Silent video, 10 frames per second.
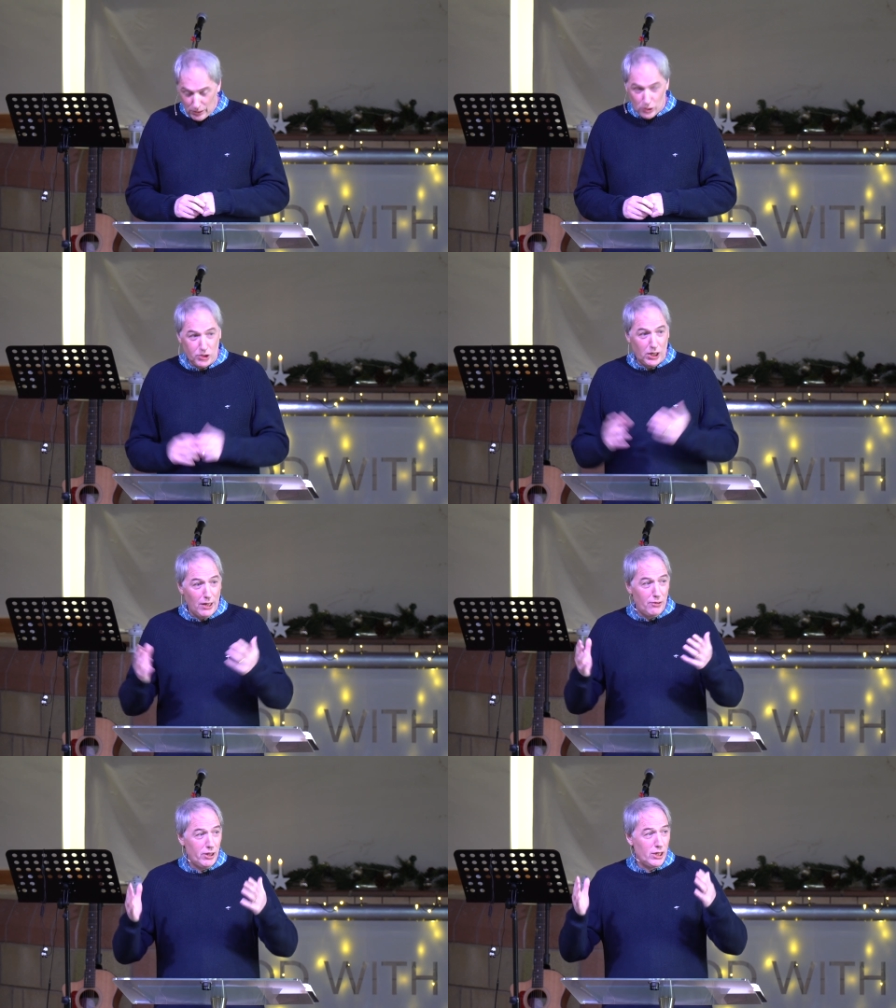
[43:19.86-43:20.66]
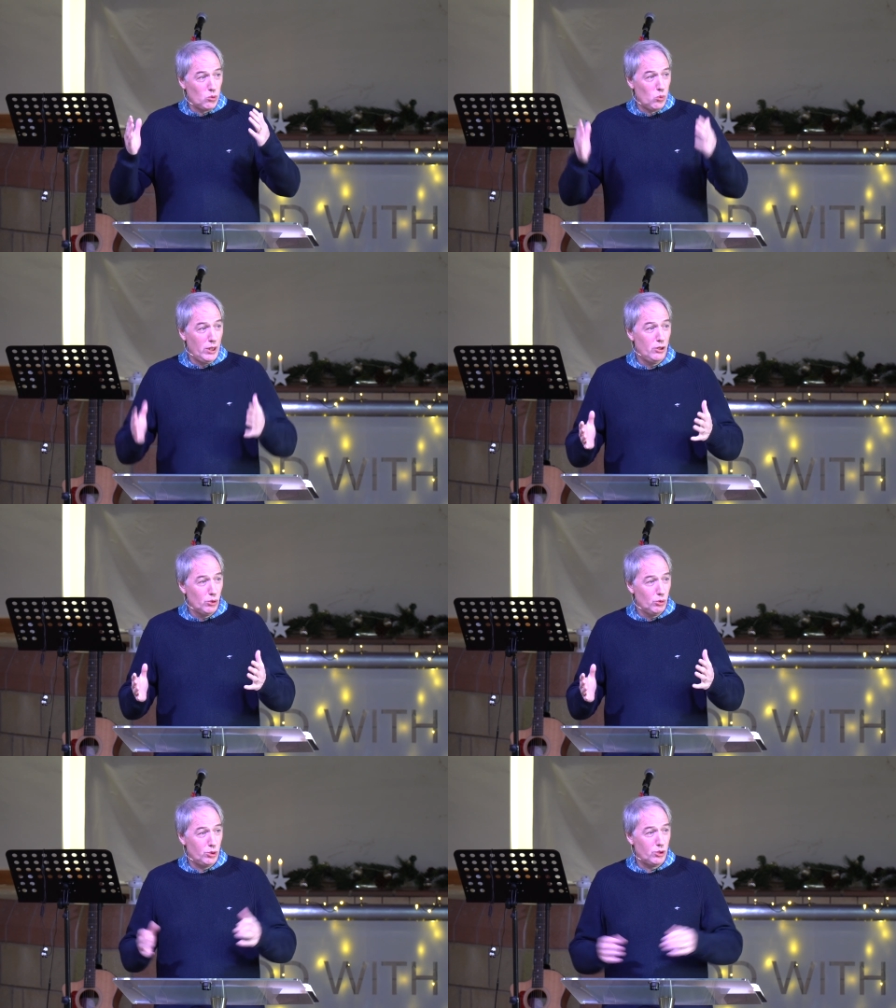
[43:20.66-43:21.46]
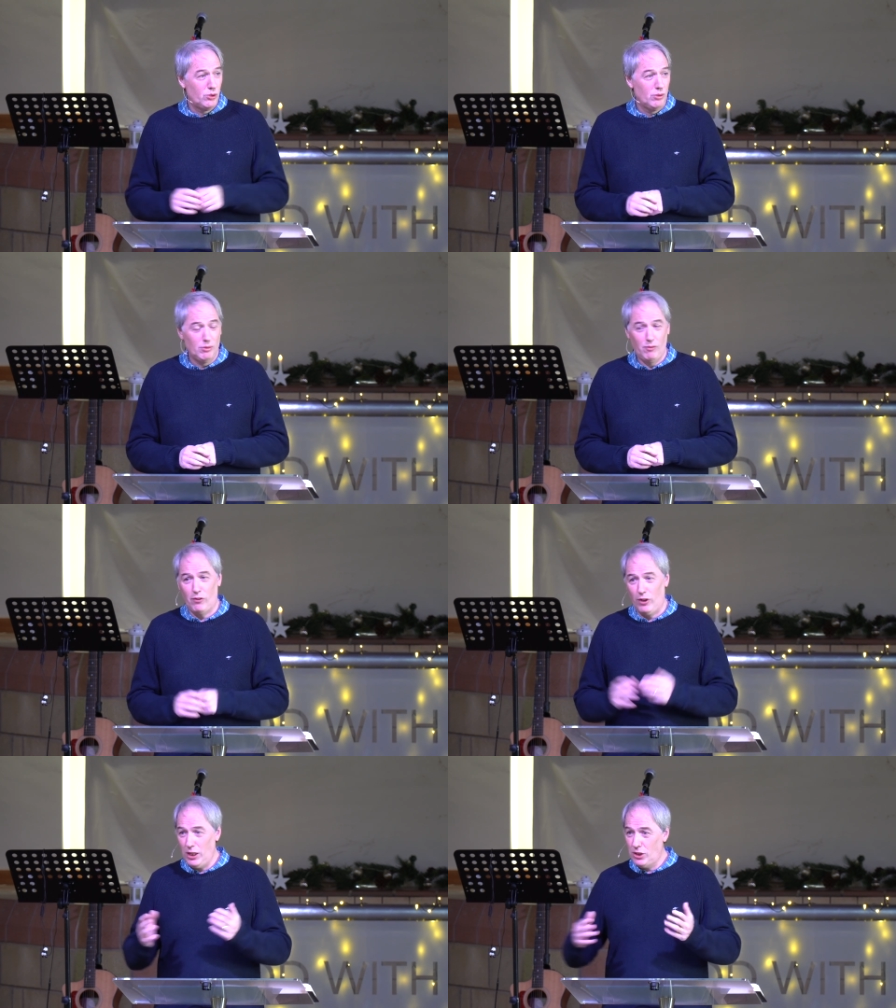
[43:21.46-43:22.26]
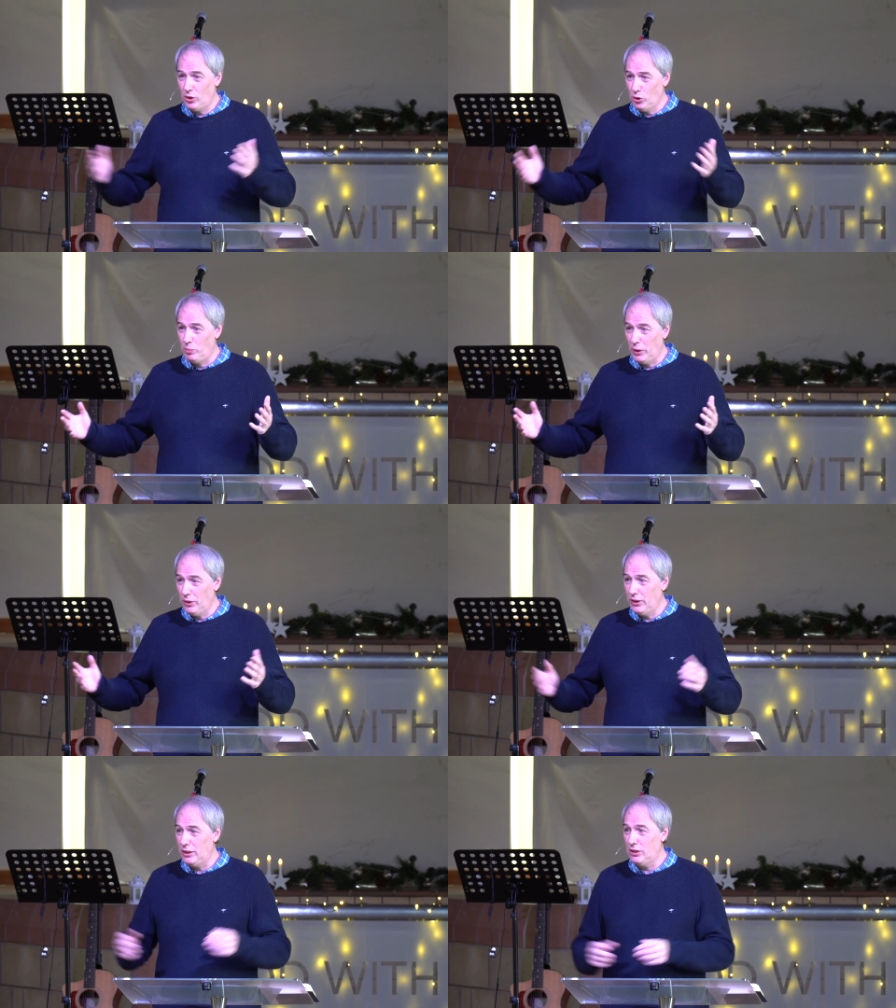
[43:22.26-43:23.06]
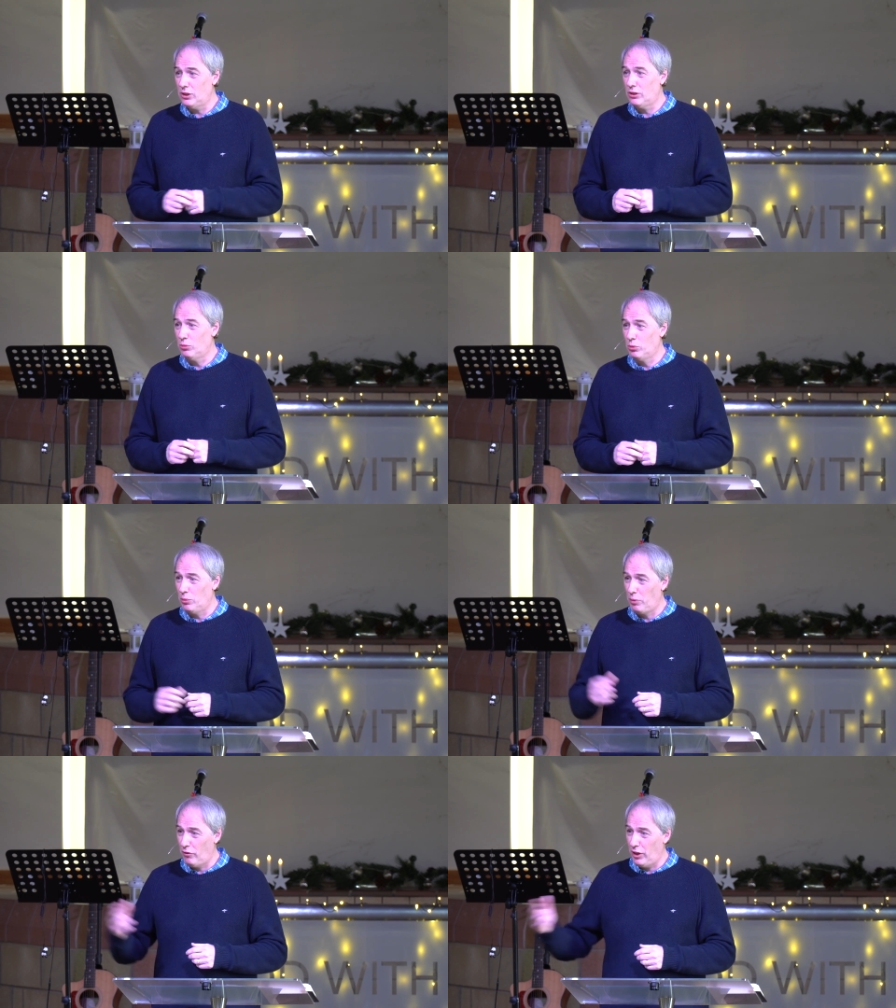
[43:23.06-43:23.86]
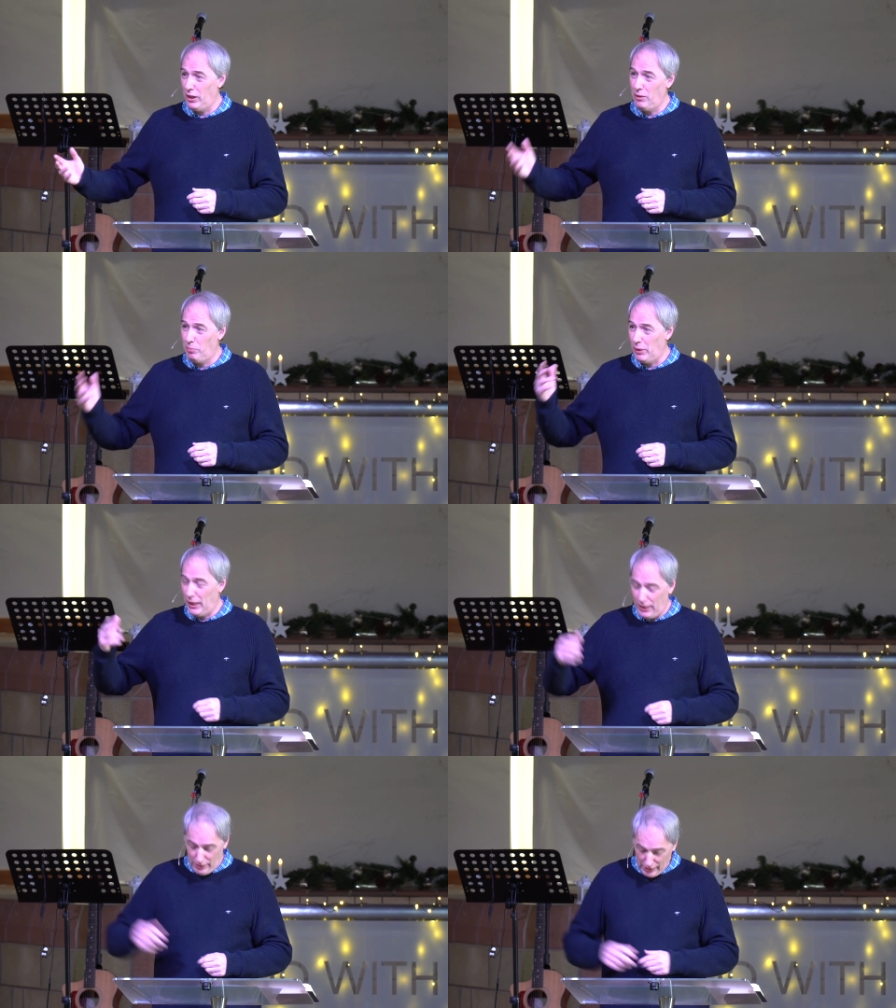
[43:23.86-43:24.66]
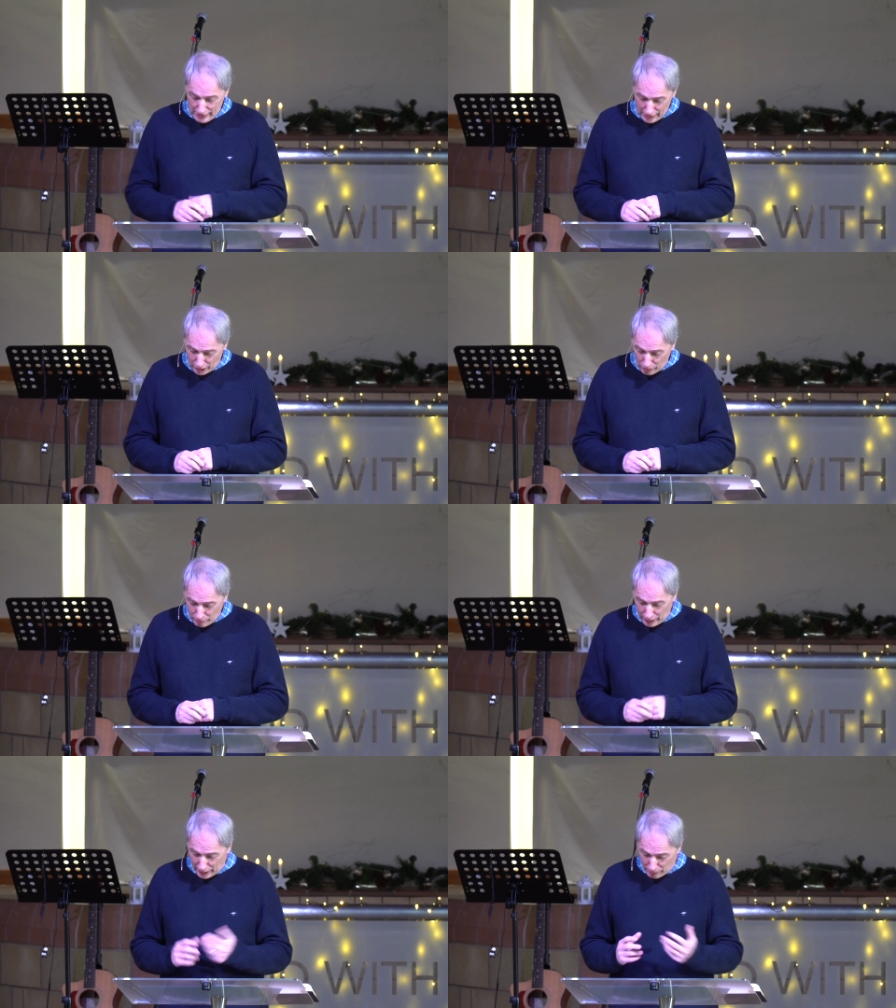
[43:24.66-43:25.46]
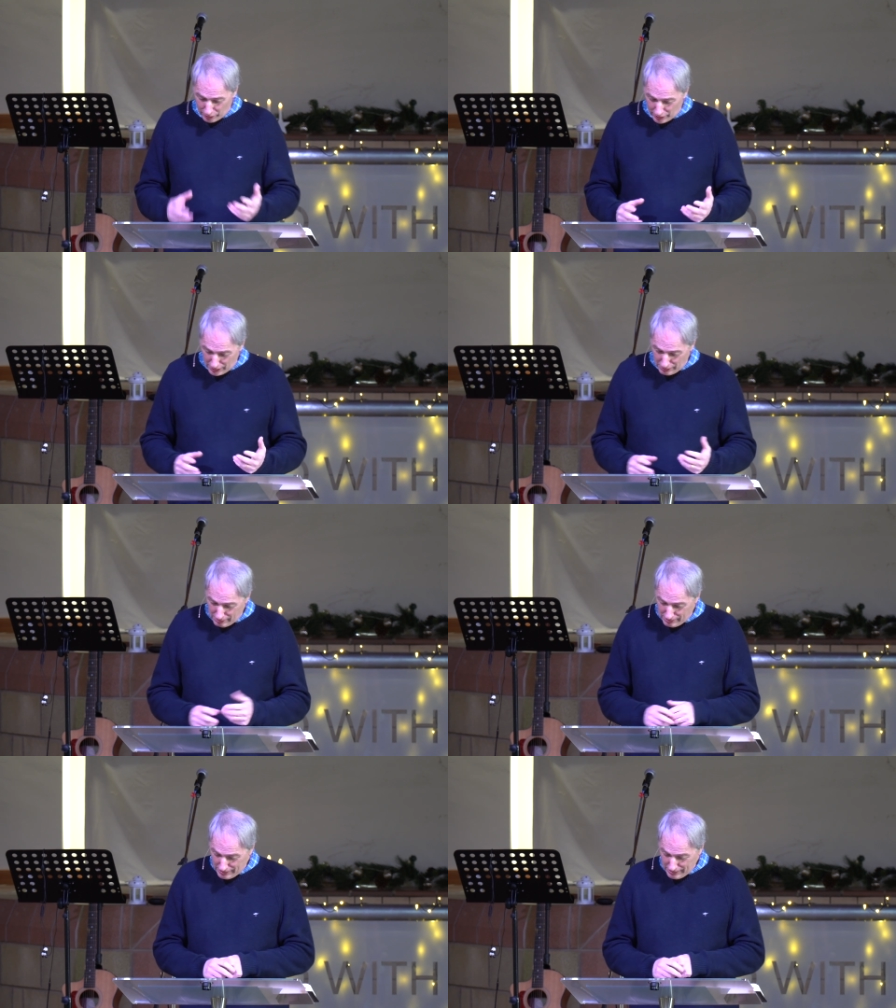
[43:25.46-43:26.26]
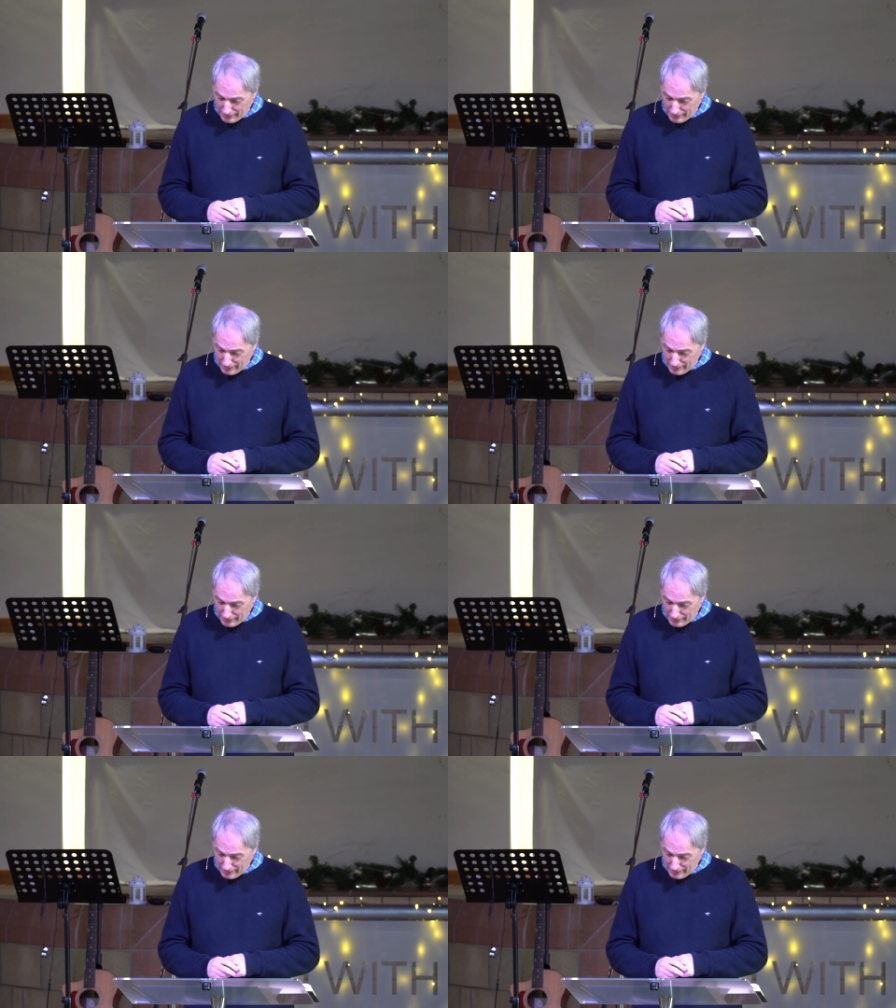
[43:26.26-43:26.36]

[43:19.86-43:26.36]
The standardized windows for each of those buildings were provided by a company in Aberdeen.